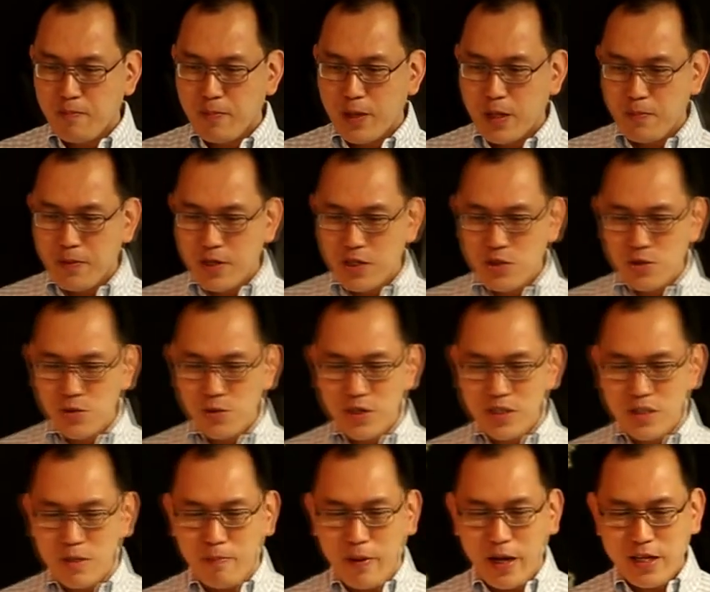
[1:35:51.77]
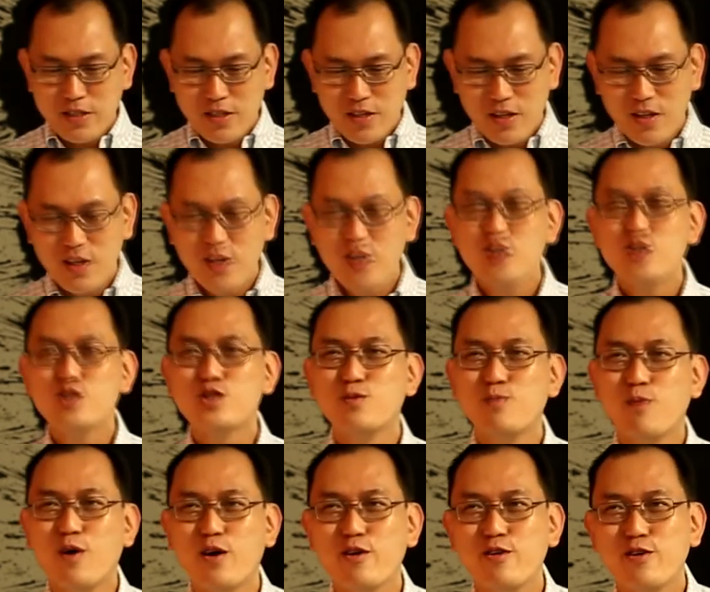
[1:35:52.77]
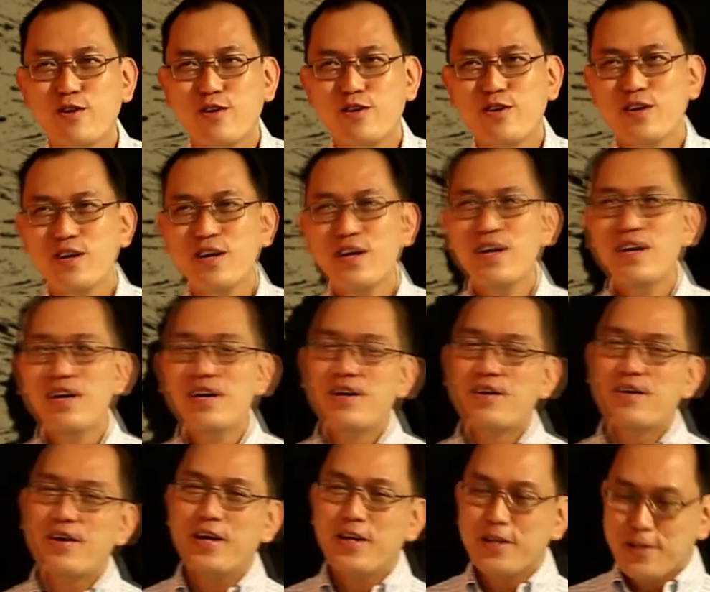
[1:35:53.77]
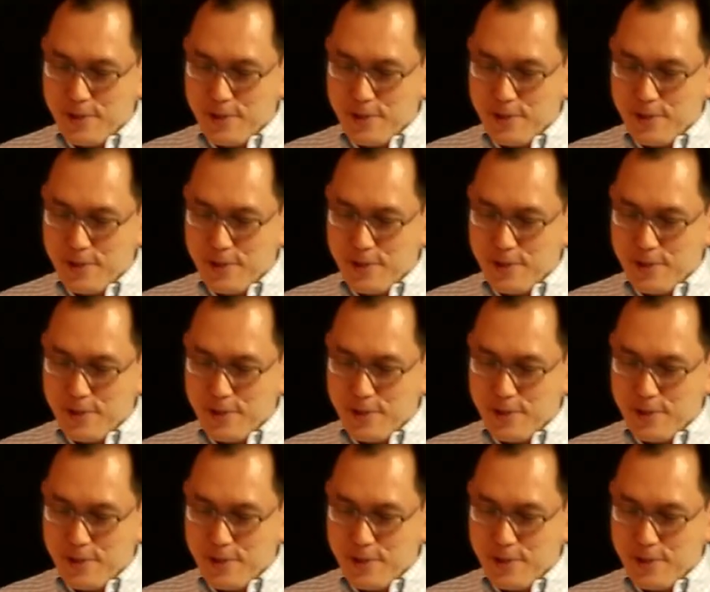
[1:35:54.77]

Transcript: purpose towards a better tomorrow, right?